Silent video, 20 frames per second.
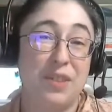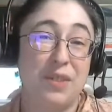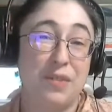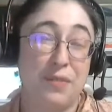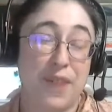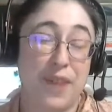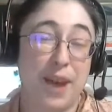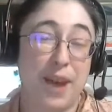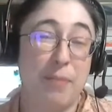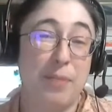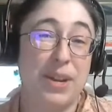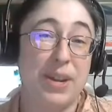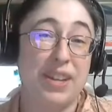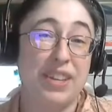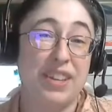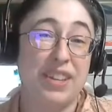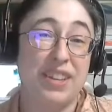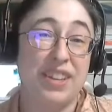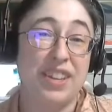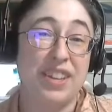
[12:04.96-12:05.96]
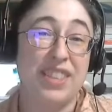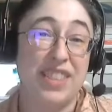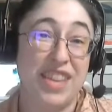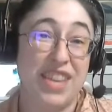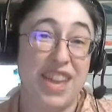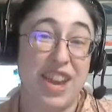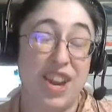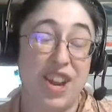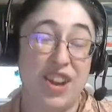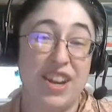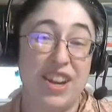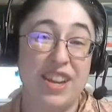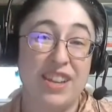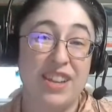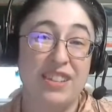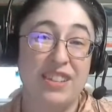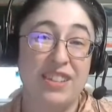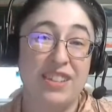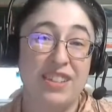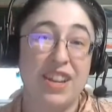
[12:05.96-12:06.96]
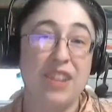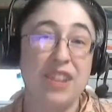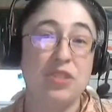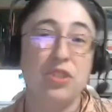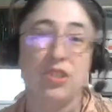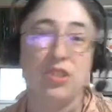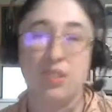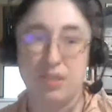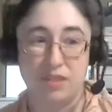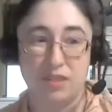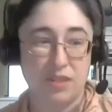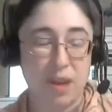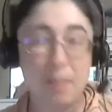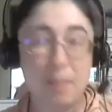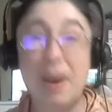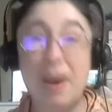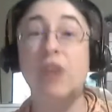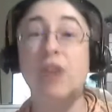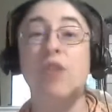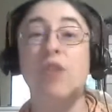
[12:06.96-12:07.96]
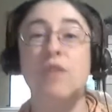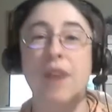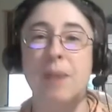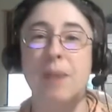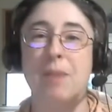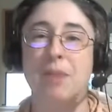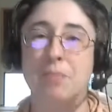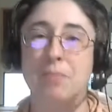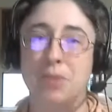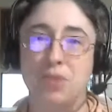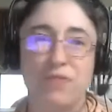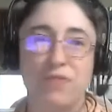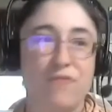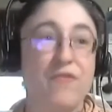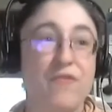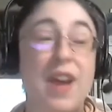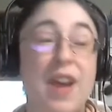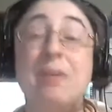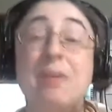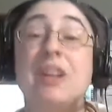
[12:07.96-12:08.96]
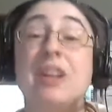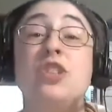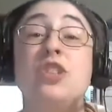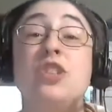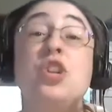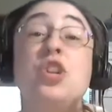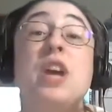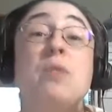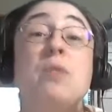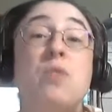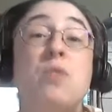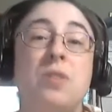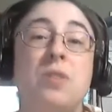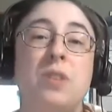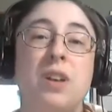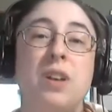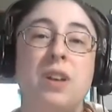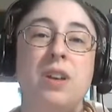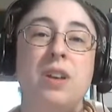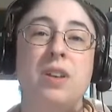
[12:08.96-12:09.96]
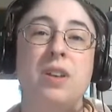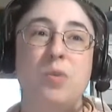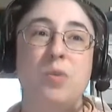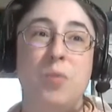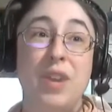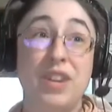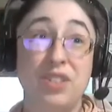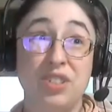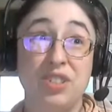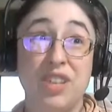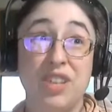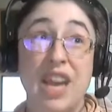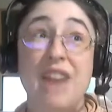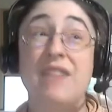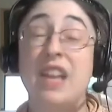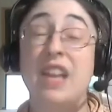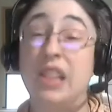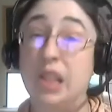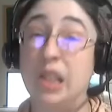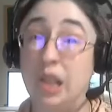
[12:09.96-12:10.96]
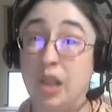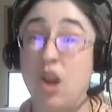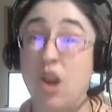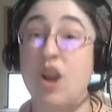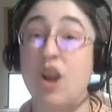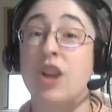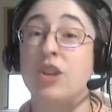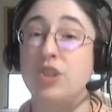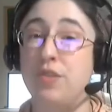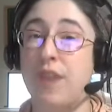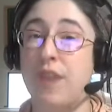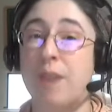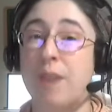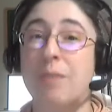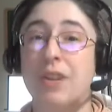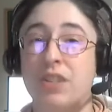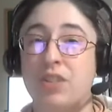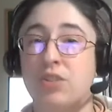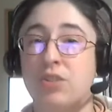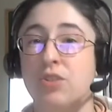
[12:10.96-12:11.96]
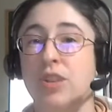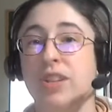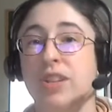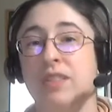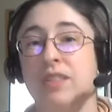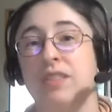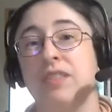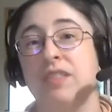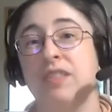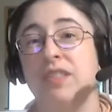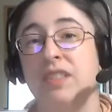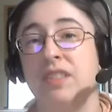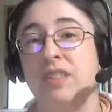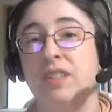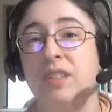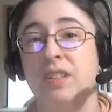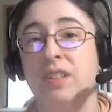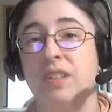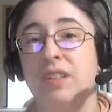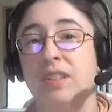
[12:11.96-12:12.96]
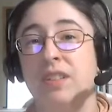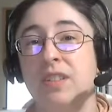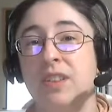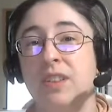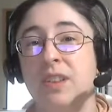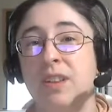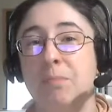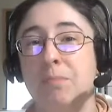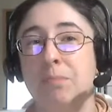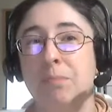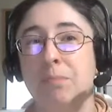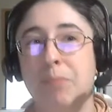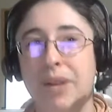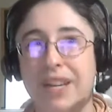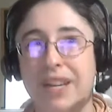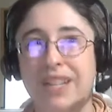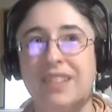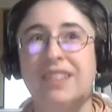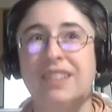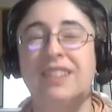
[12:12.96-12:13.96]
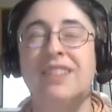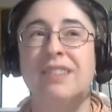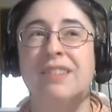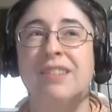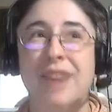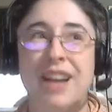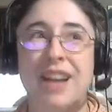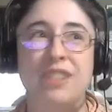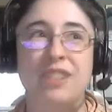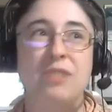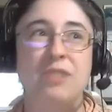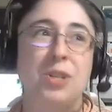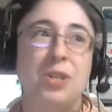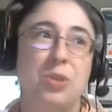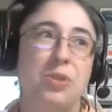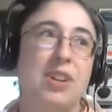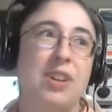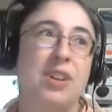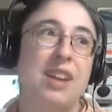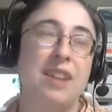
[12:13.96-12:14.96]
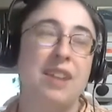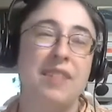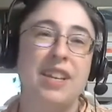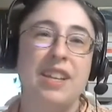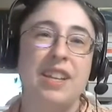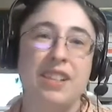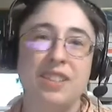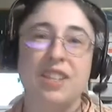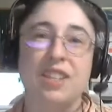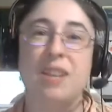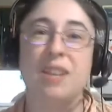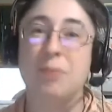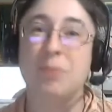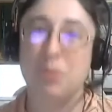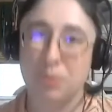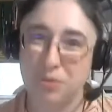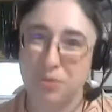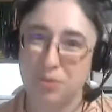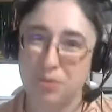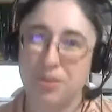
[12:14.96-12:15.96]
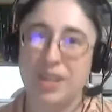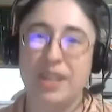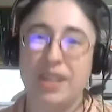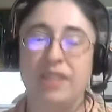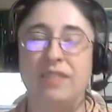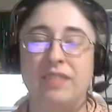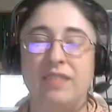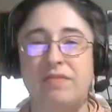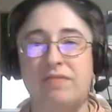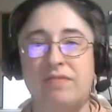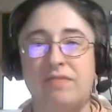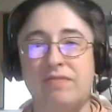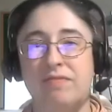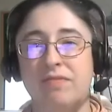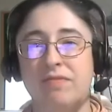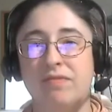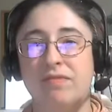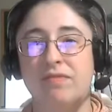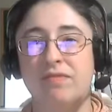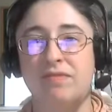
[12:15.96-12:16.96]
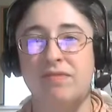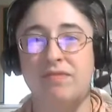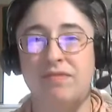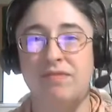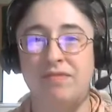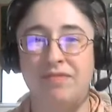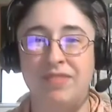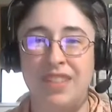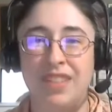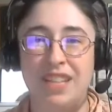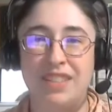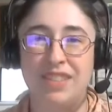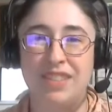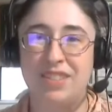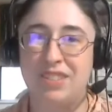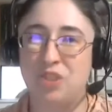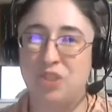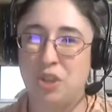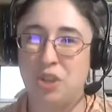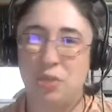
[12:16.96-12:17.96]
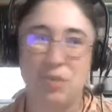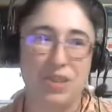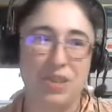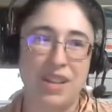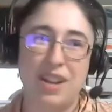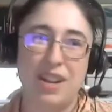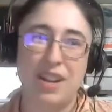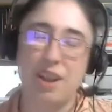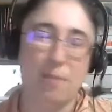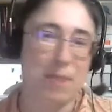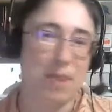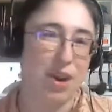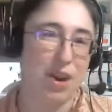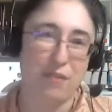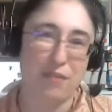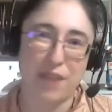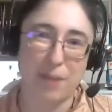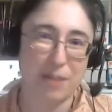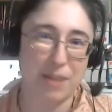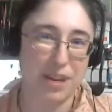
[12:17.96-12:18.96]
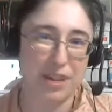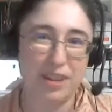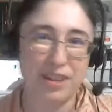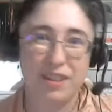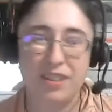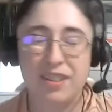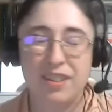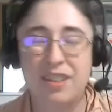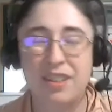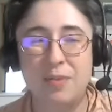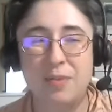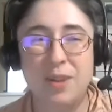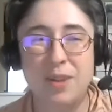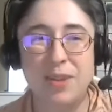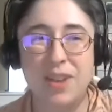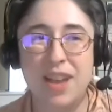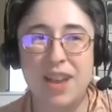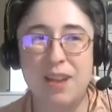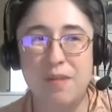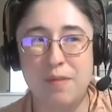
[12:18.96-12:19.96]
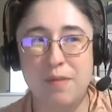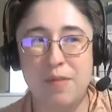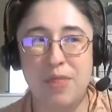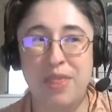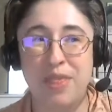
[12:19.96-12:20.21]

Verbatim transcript: fabric in the area, not just apparel fabric, but just fabric in general, we actually have a large fabric district. But the vast majority of it is upholstery. Yeah. It's generally not apparel fabric. We don't have